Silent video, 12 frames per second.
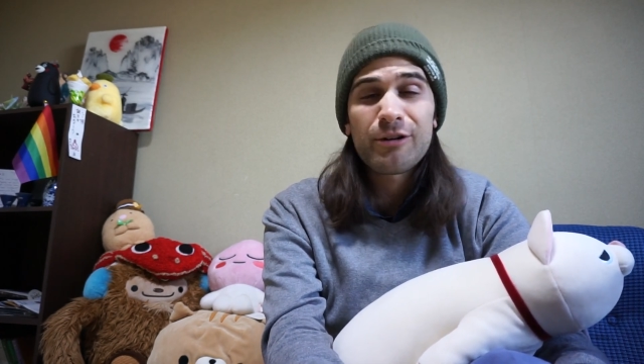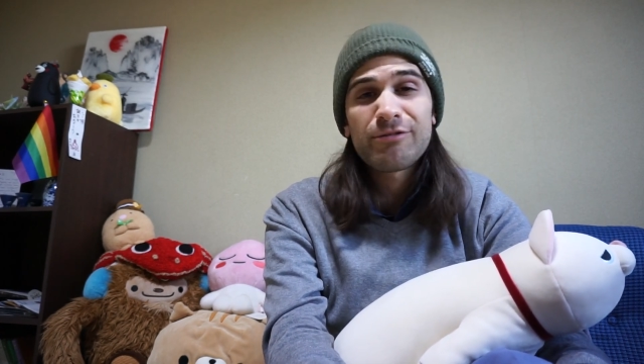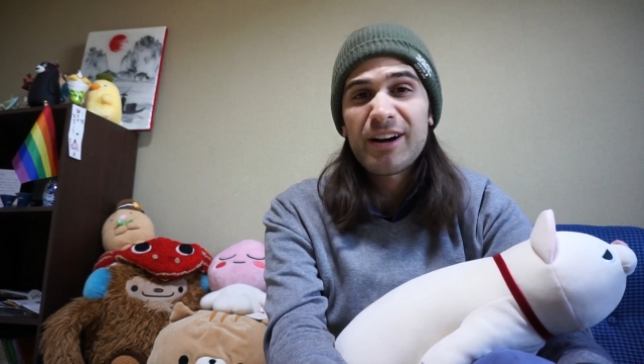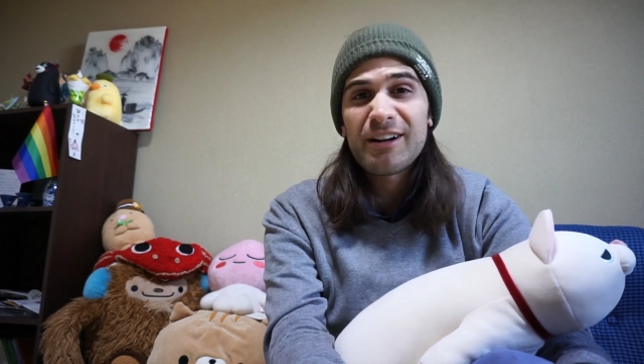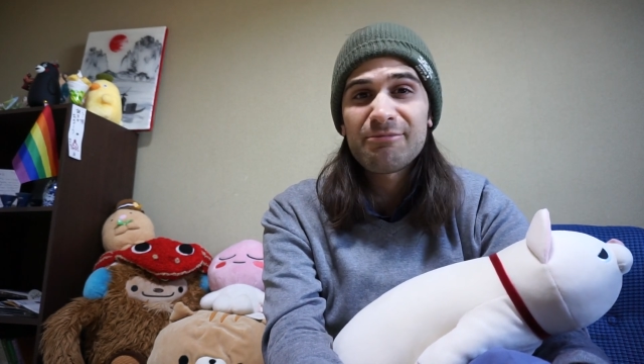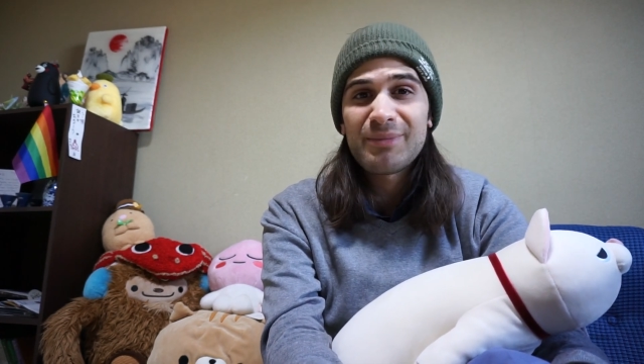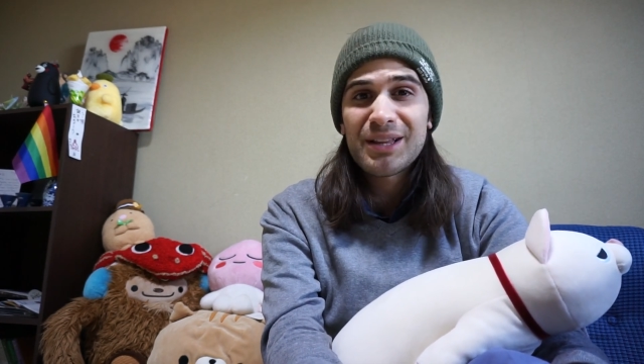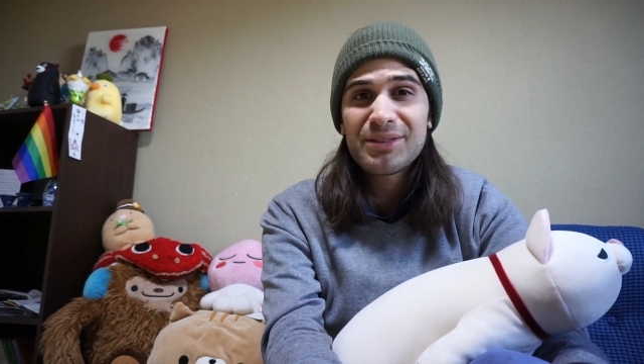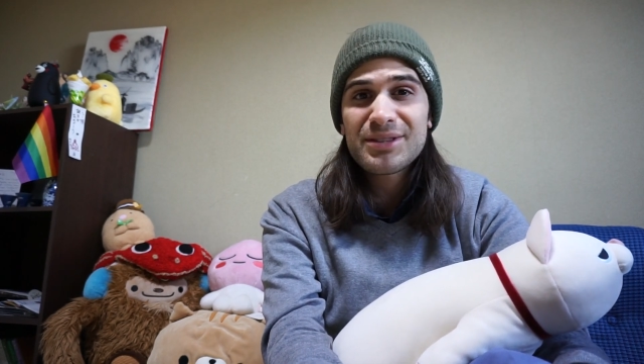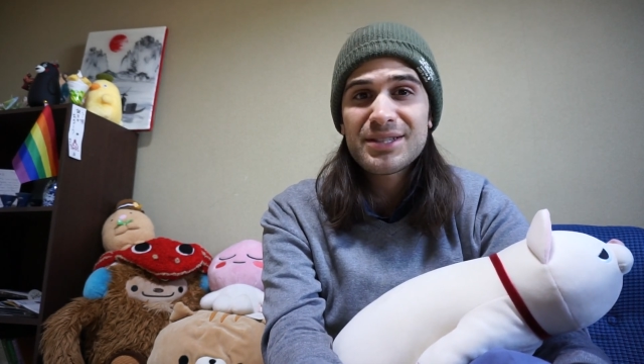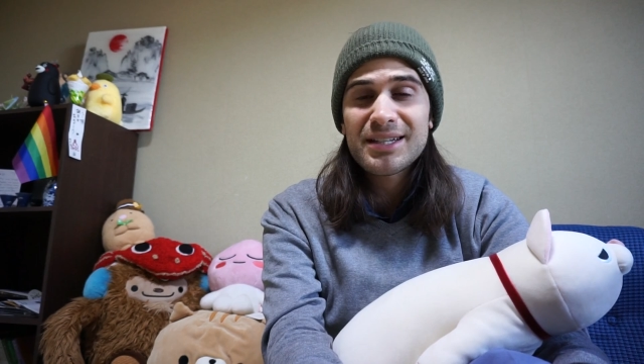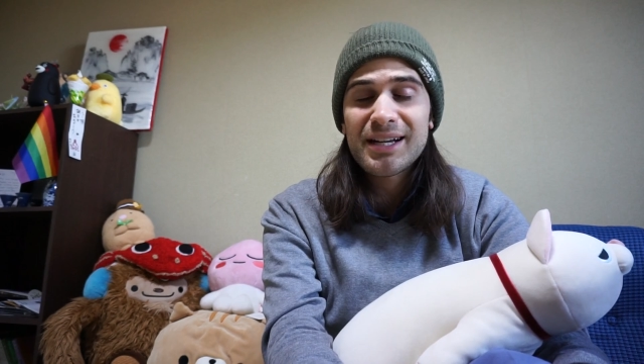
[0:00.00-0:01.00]
or 5
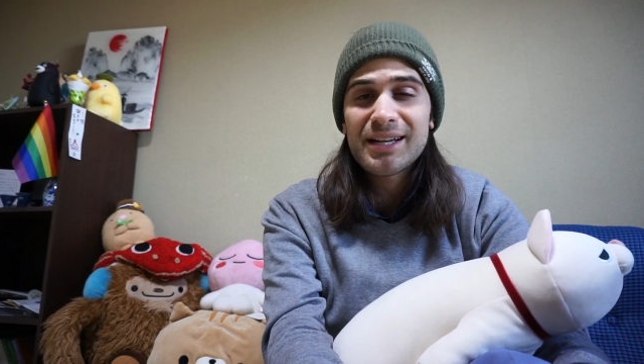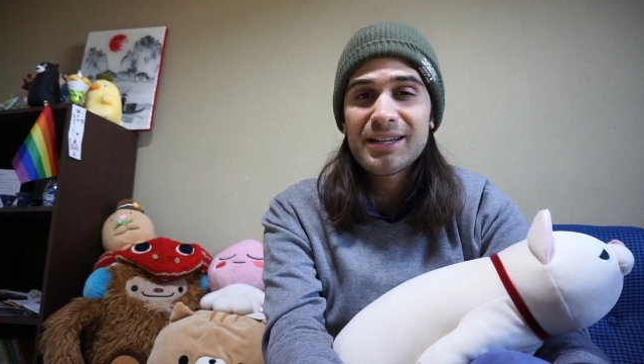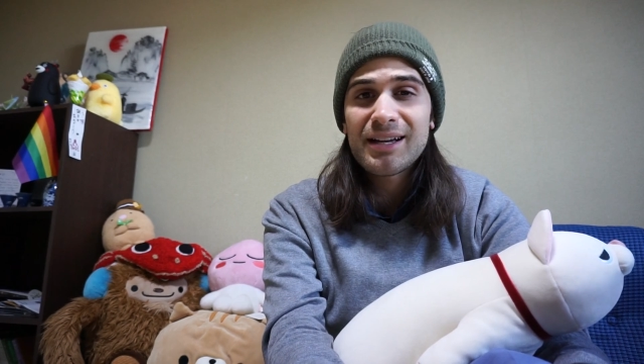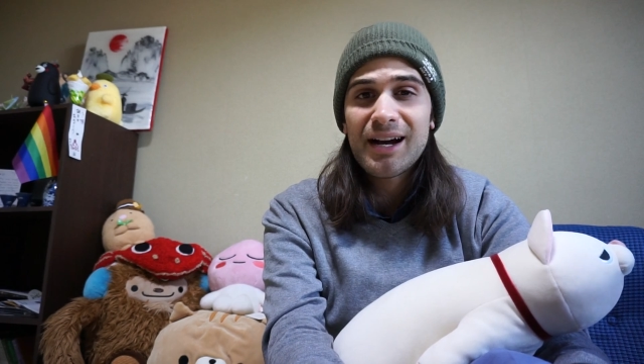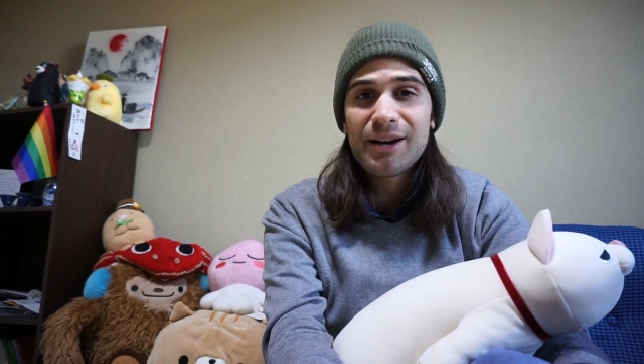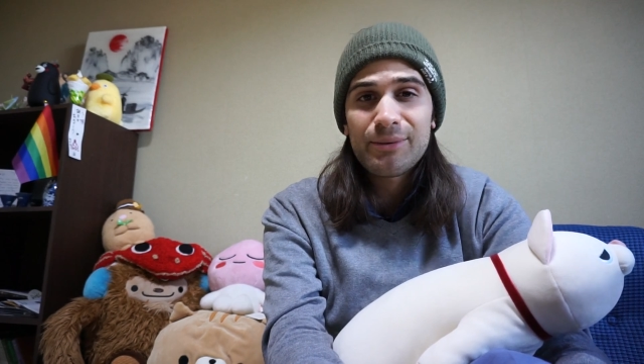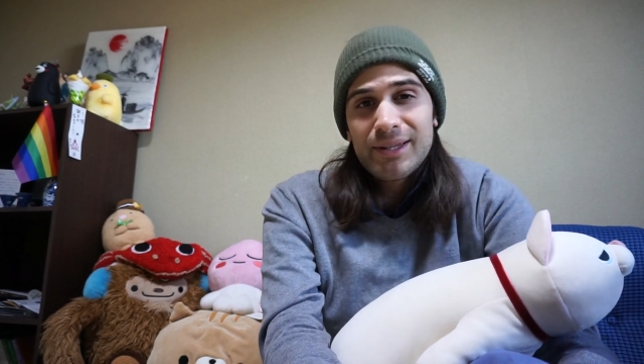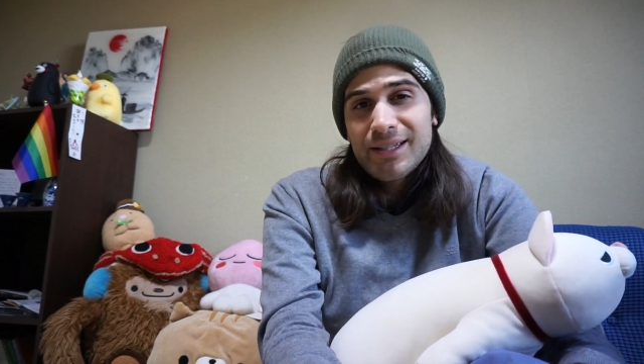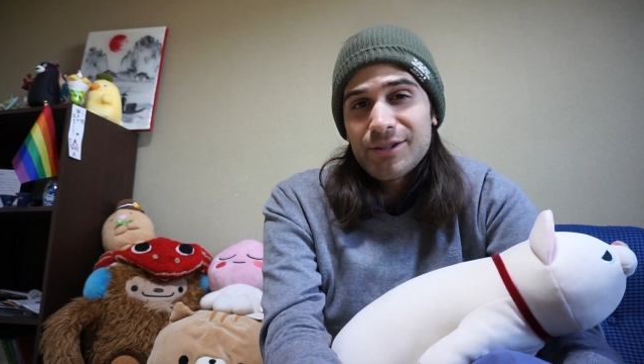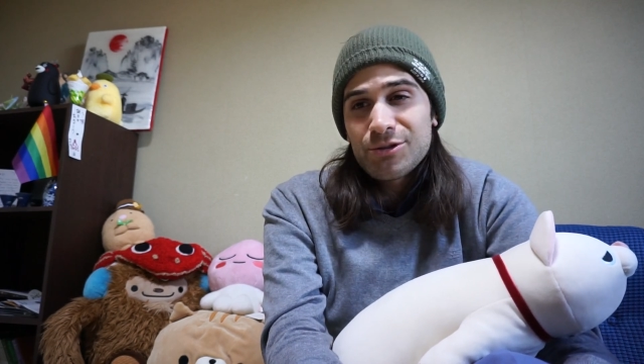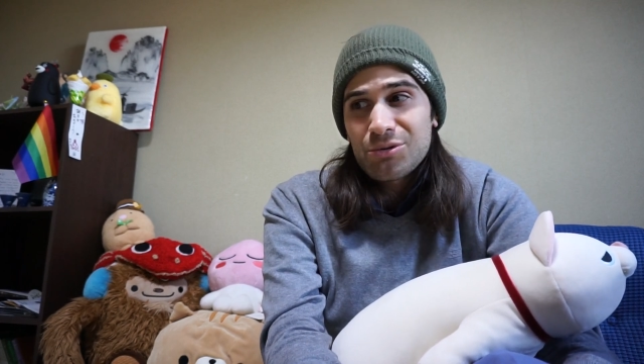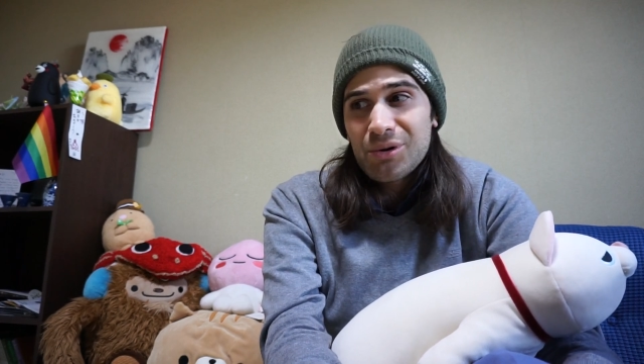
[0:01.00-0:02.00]
months, and I really
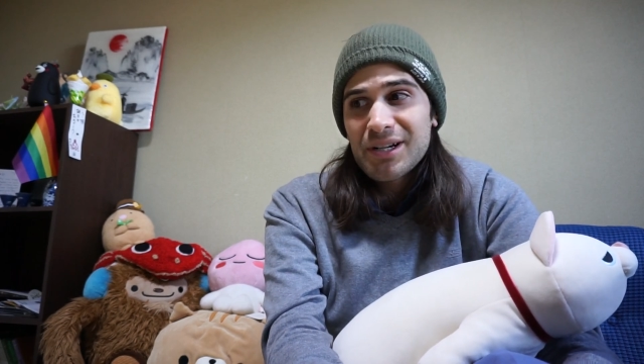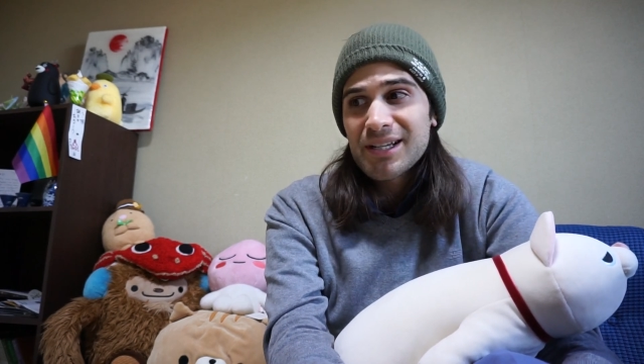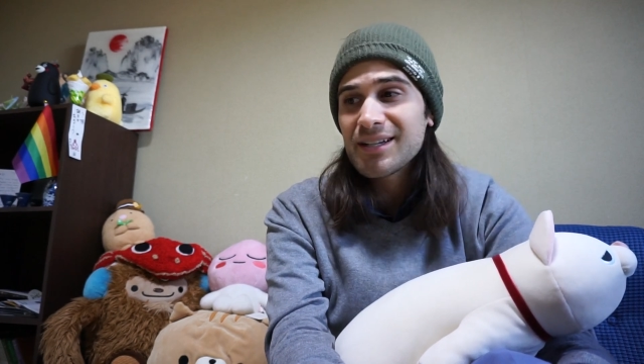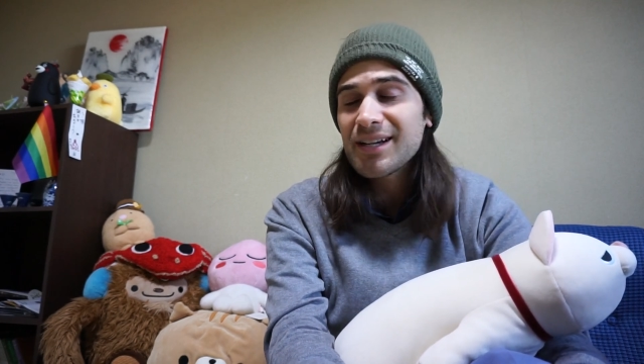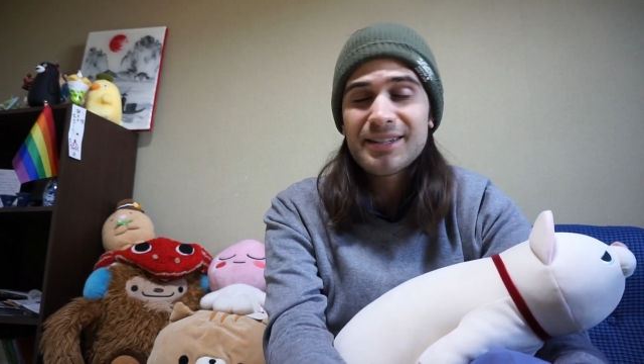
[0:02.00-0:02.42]
enjoyed it.